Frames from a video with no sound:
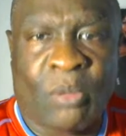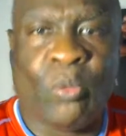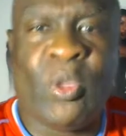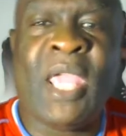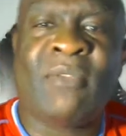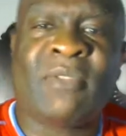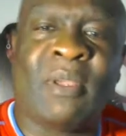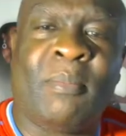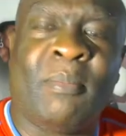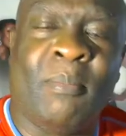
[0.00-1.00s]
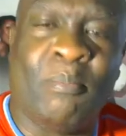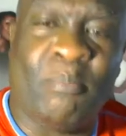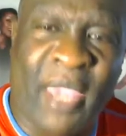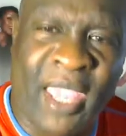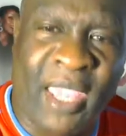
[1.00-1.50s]
we have to
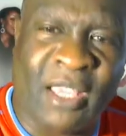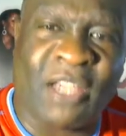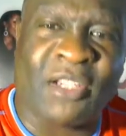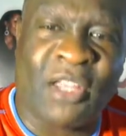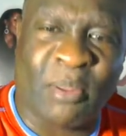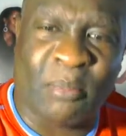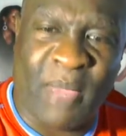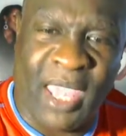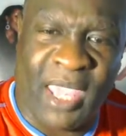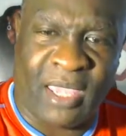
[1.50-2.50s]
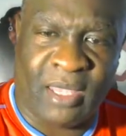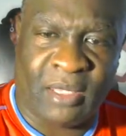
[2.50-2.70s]
beg another man,